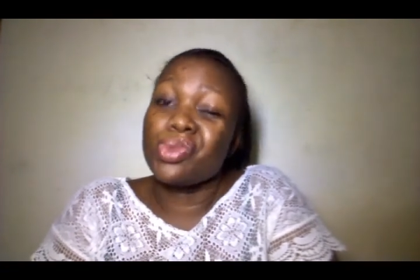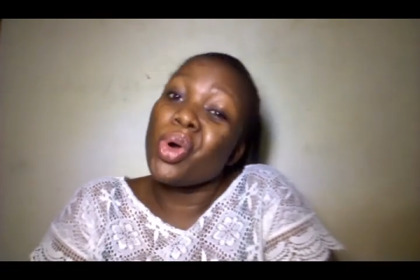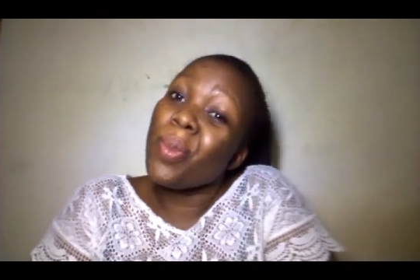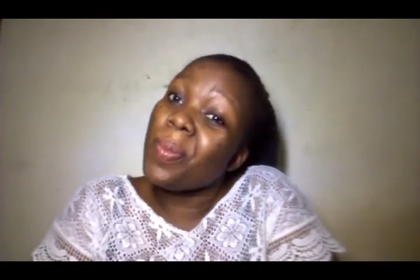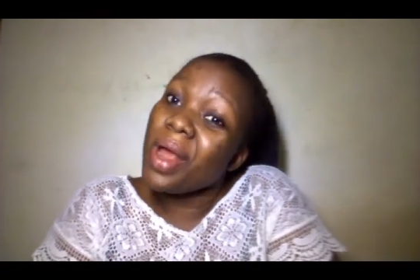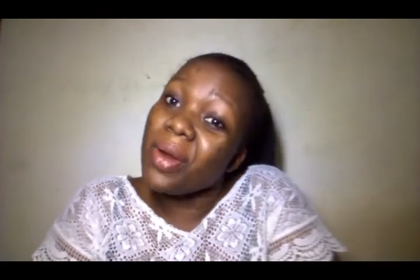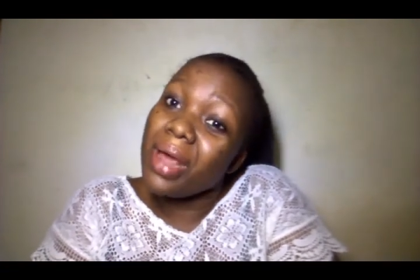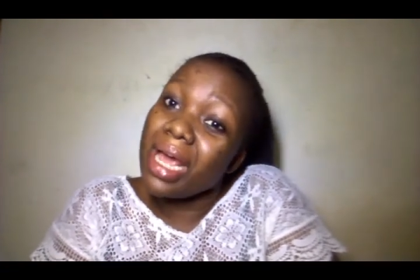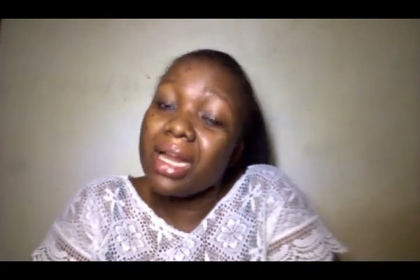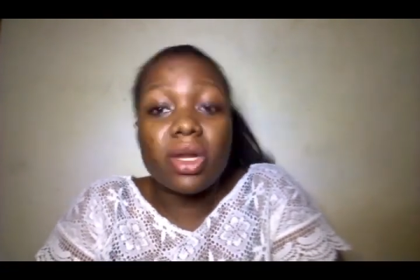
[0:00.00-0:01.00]
no
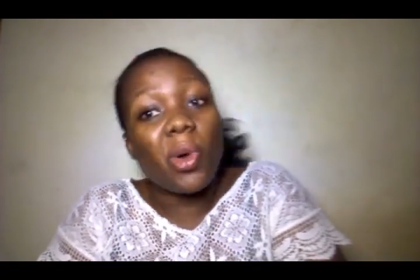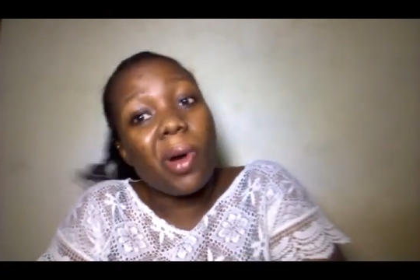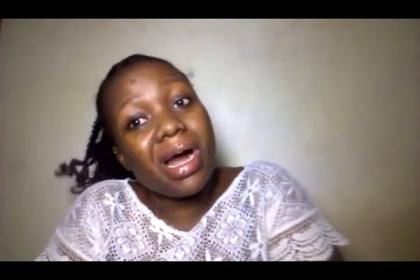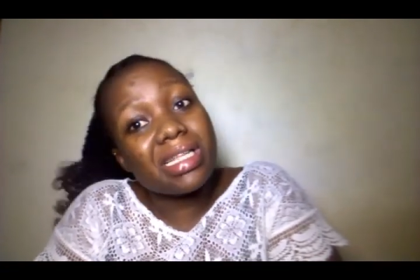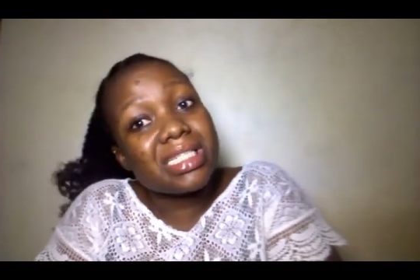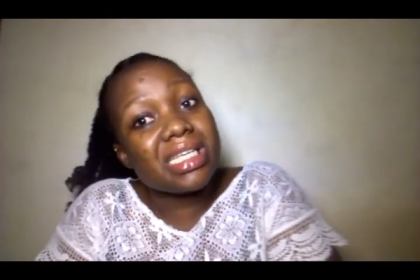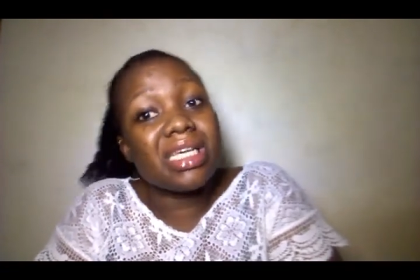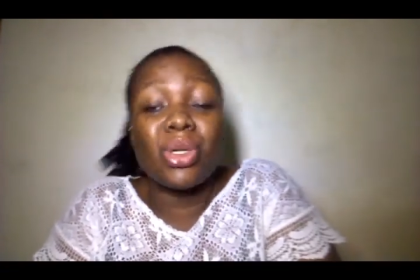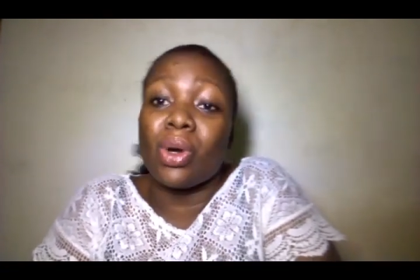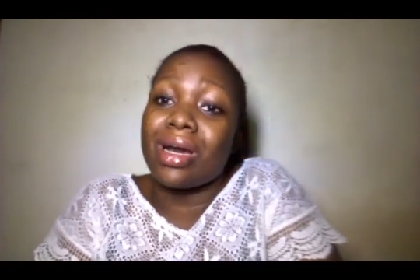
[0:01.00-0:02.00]
parent, no
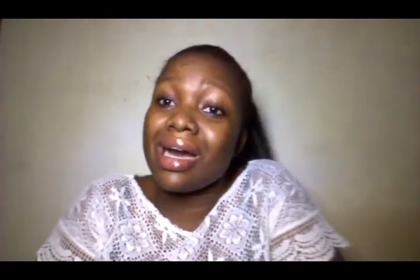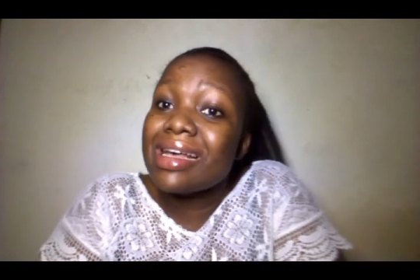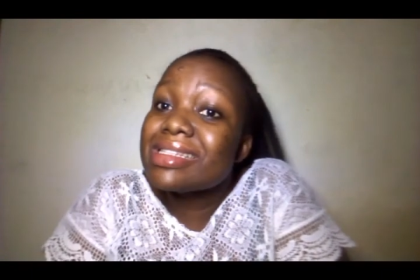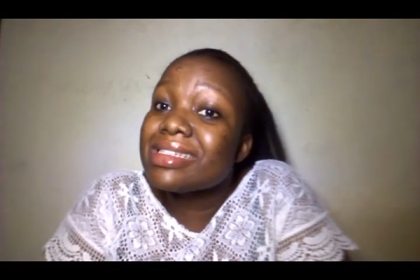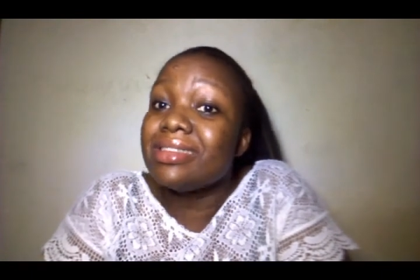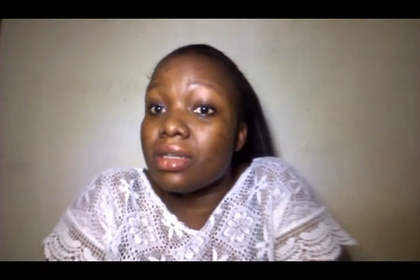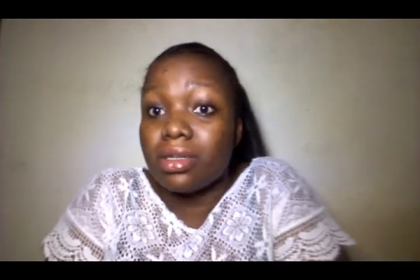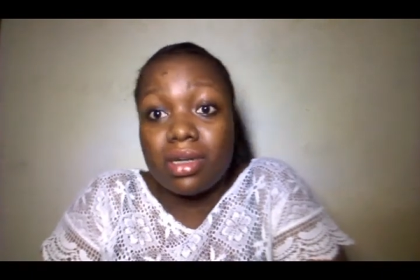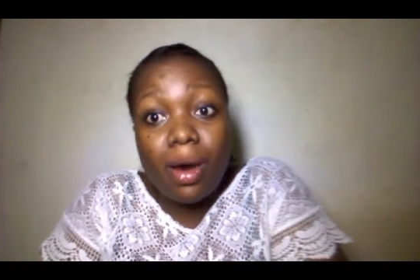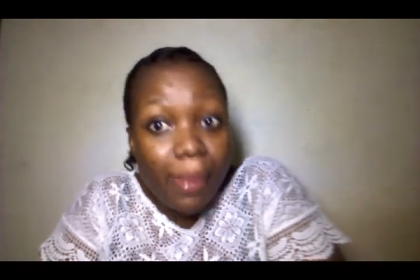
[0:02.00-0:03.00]
auntie, no cousin,
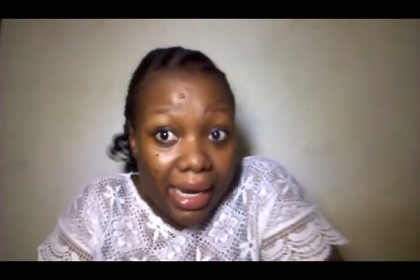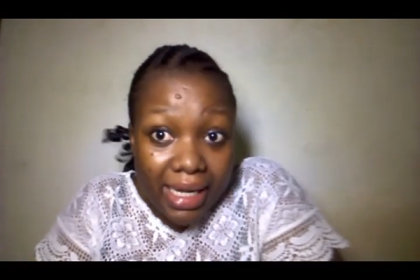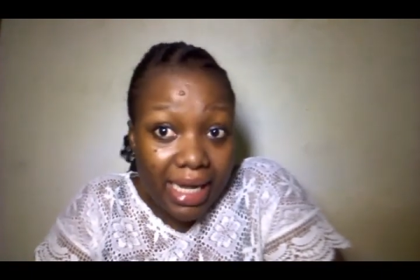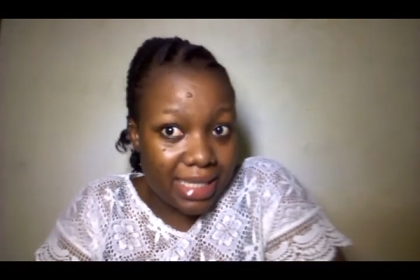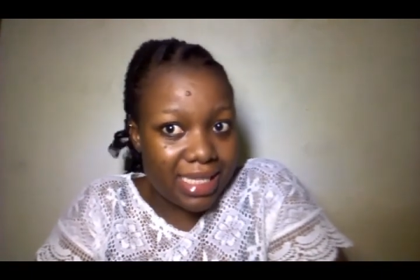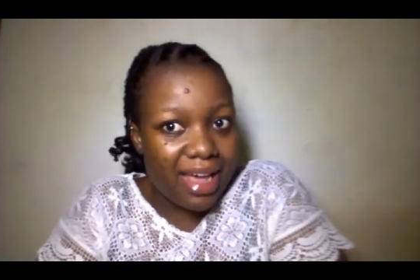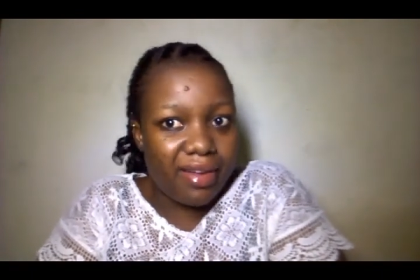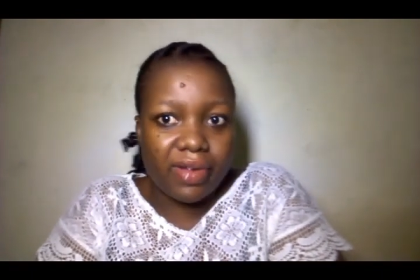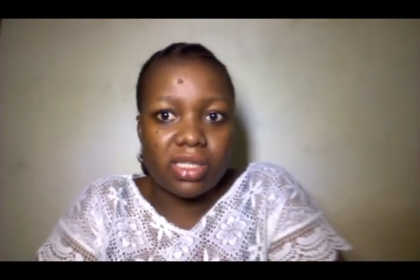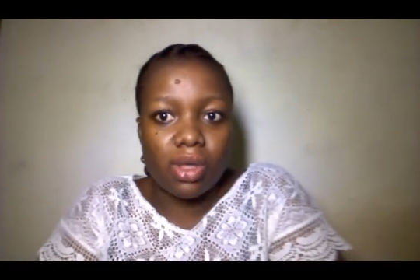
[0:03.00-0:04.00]
no nobody has
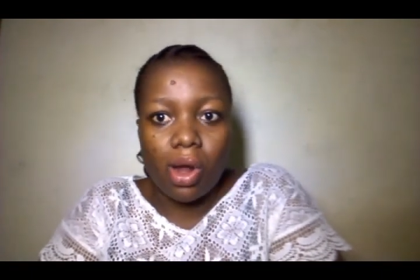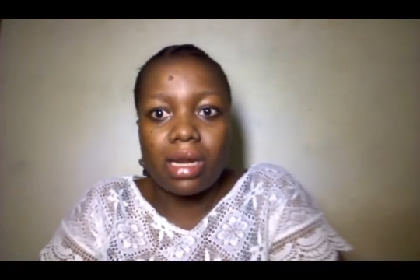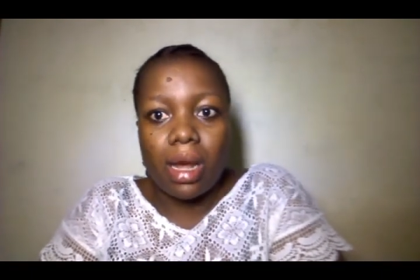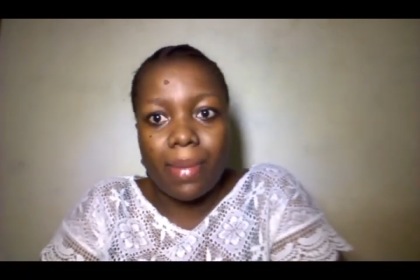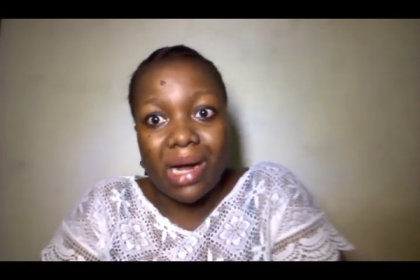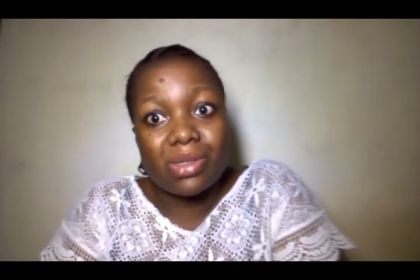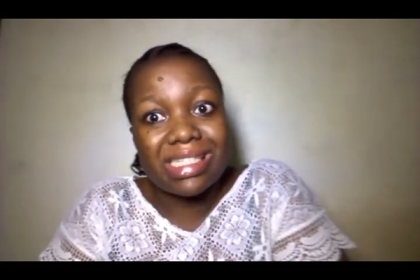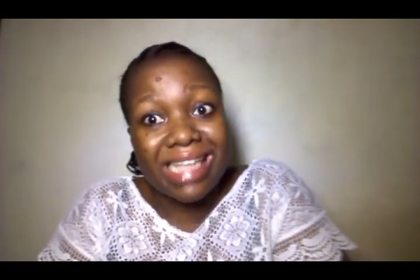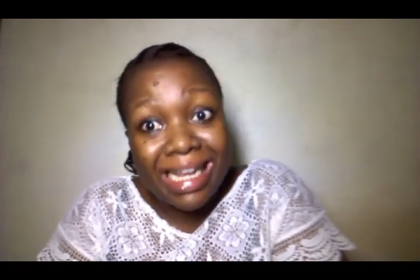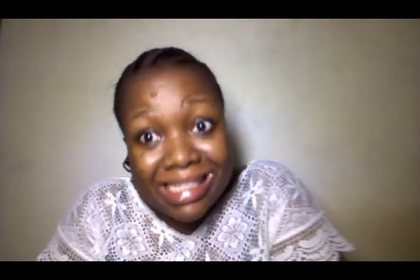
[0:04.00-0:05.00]
ever talked
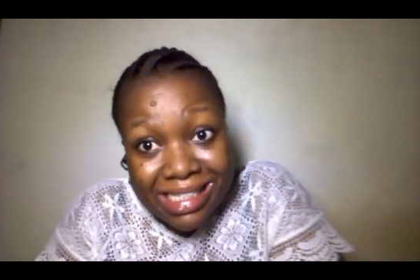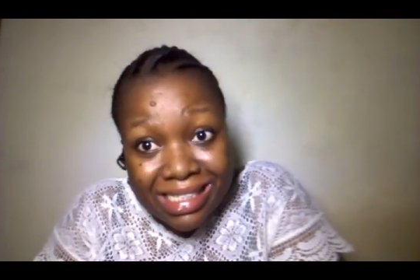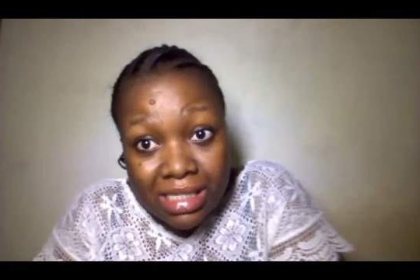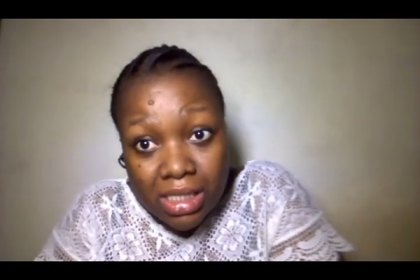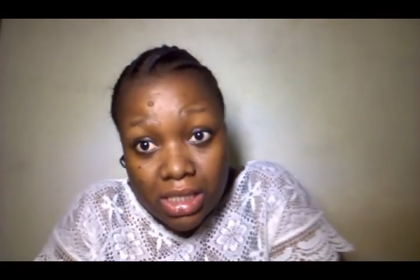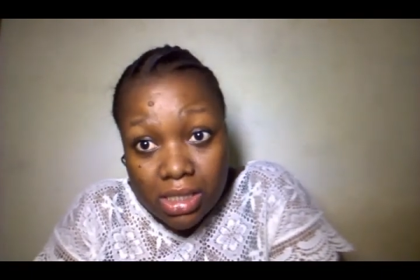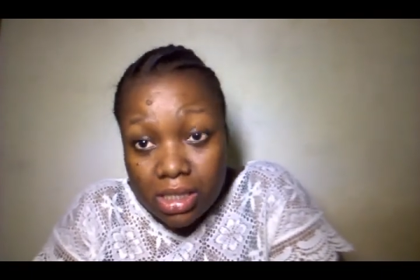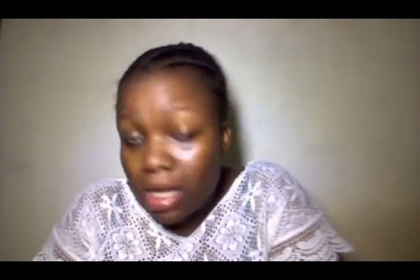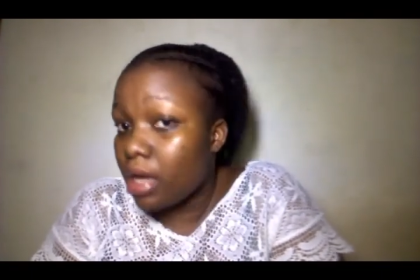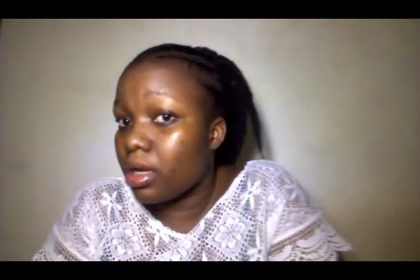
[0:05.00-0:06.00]
about sex.
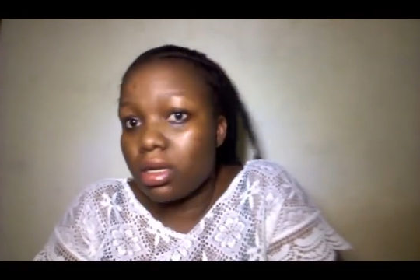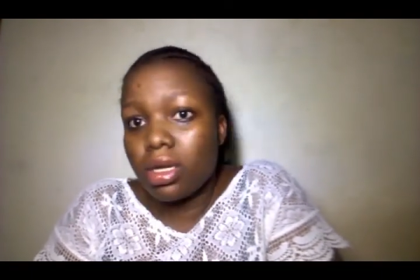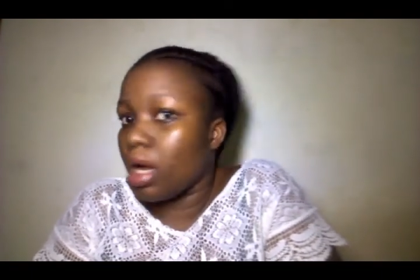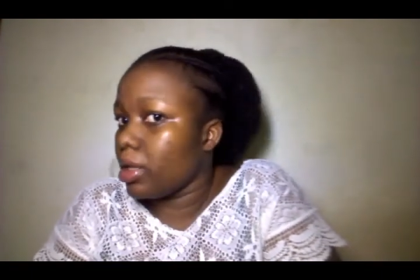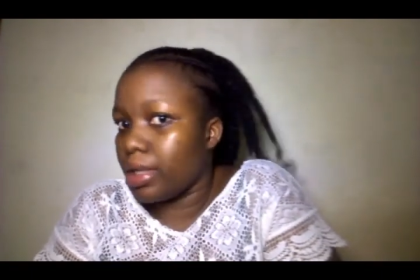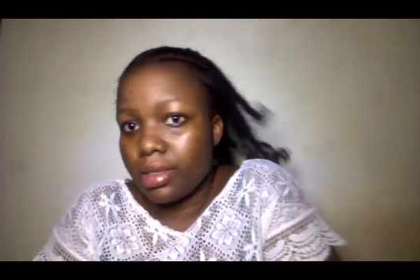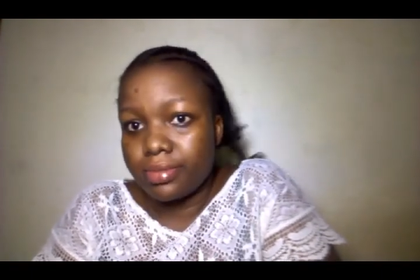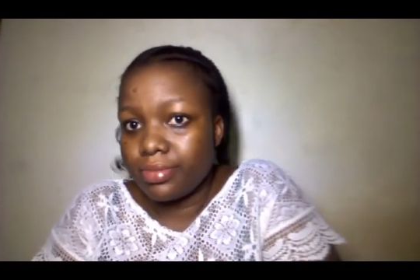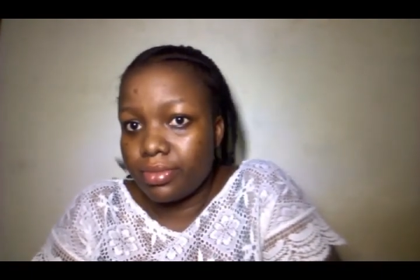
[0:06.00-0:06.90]
Like nothing.